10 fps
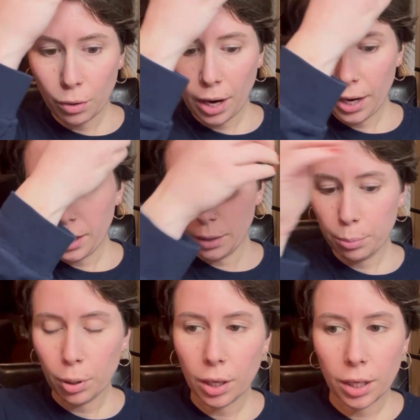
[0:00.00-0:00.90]
I
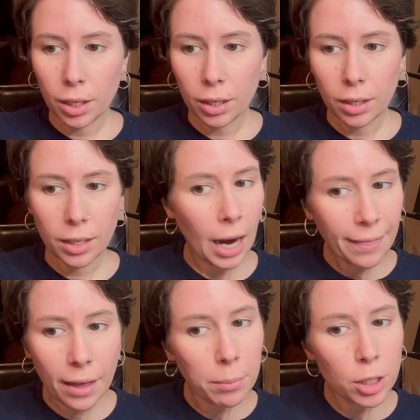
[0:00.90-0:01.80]
put
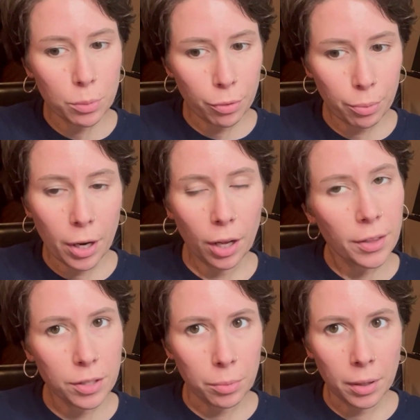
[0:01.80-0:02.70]
not that much thread on
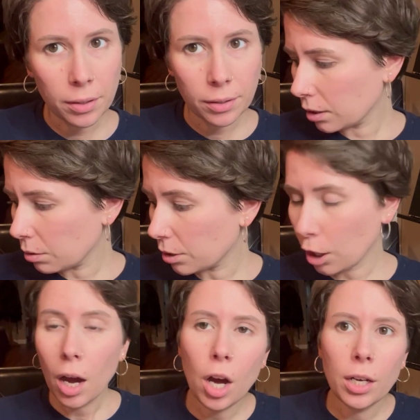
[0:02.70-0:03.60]
this one because I was like,
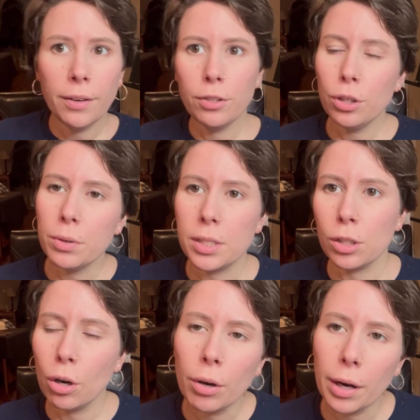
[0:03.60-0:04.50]
all I have to do is
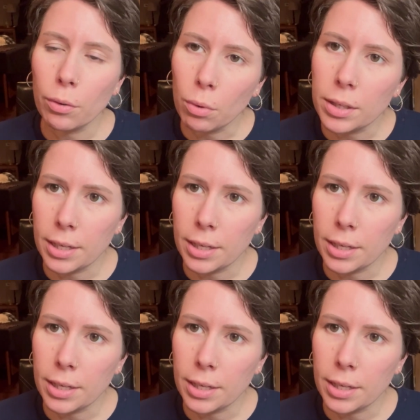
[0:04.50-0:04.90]
go around one